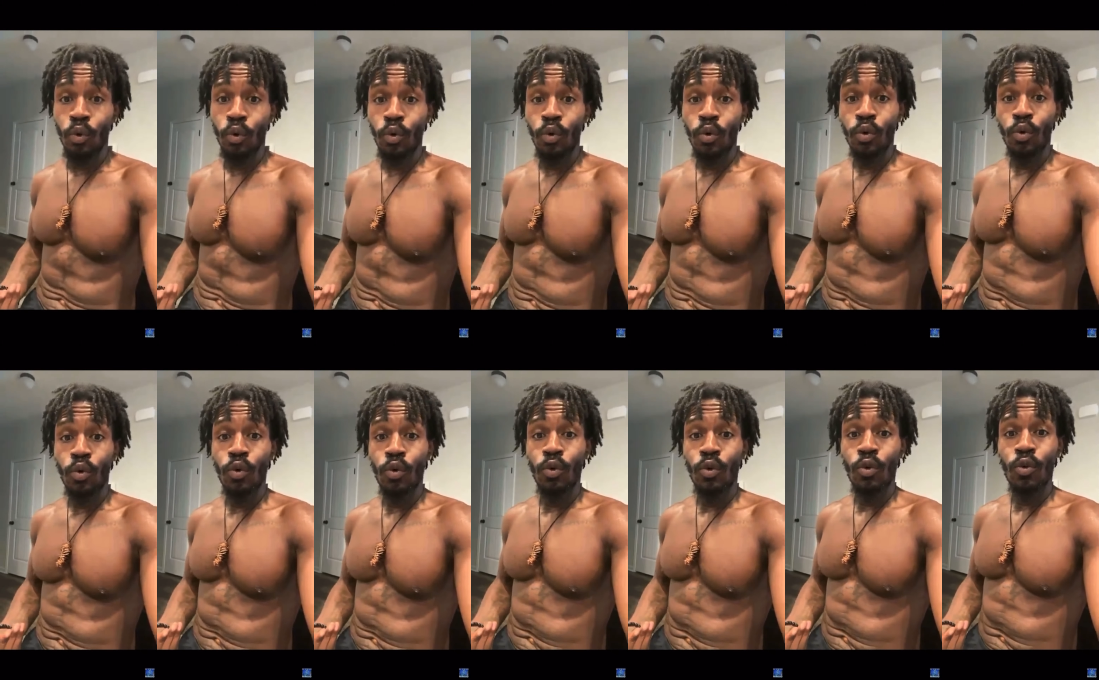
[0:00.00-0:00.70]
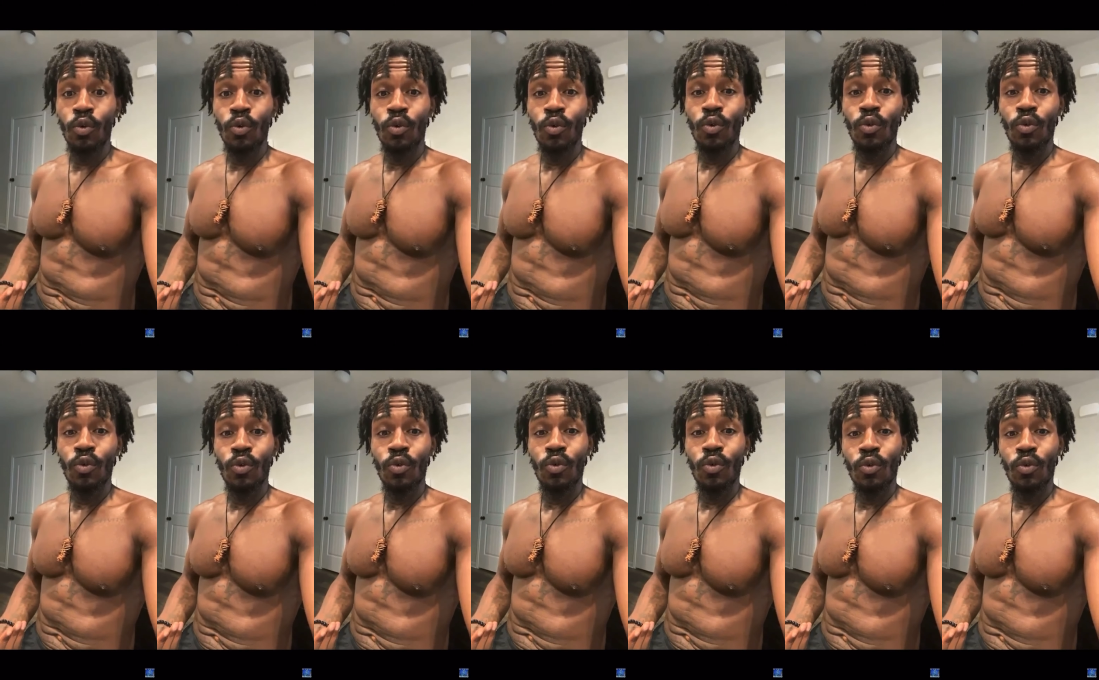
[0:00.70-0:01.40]

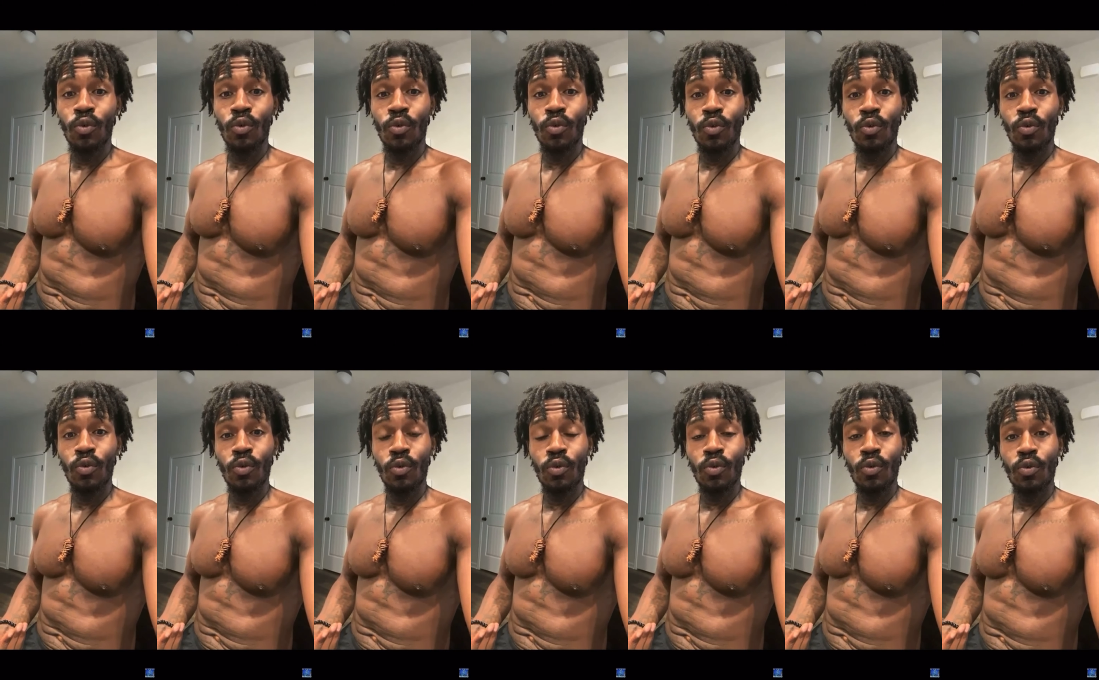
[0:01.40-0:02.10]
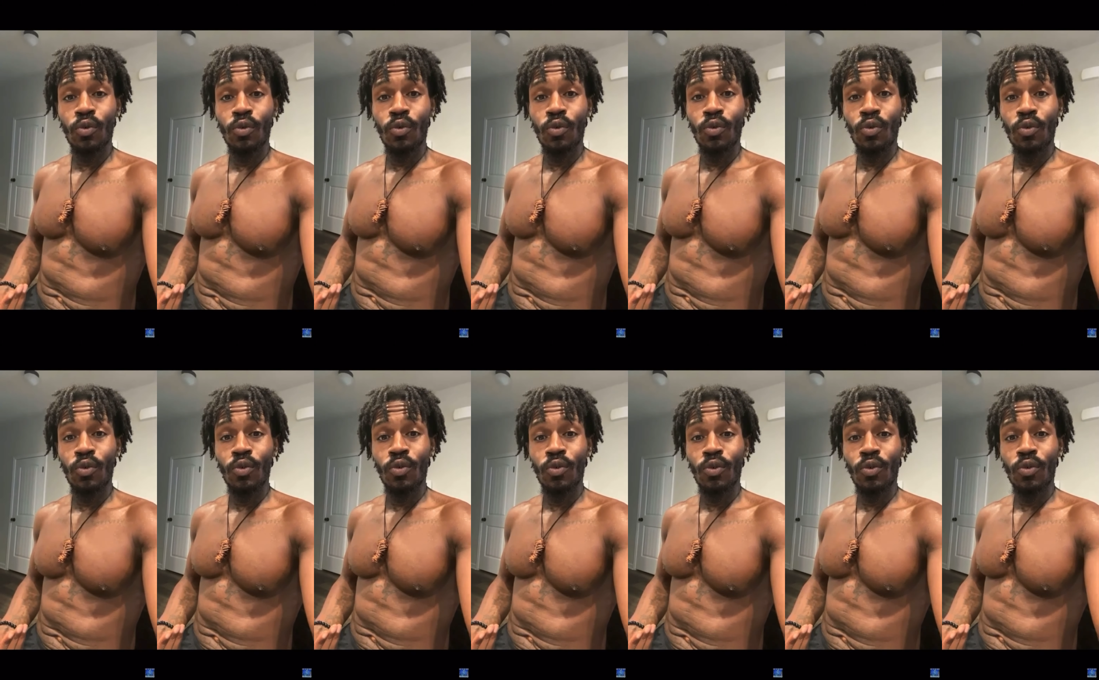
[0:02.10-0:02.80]

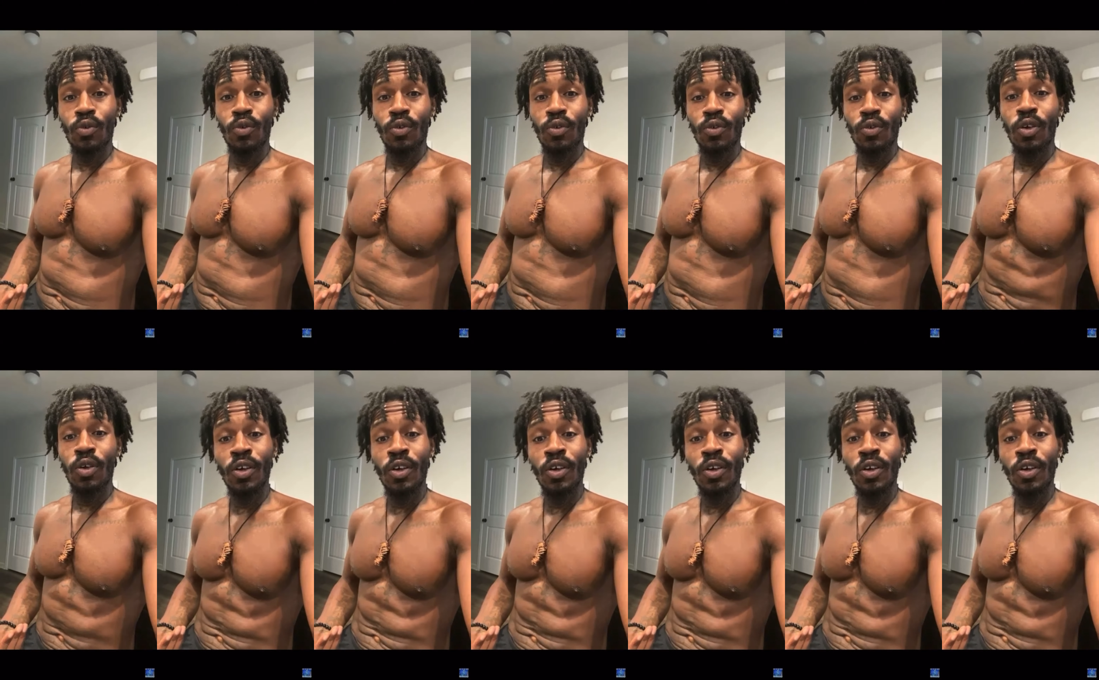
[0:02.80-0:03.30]
Nothing is said.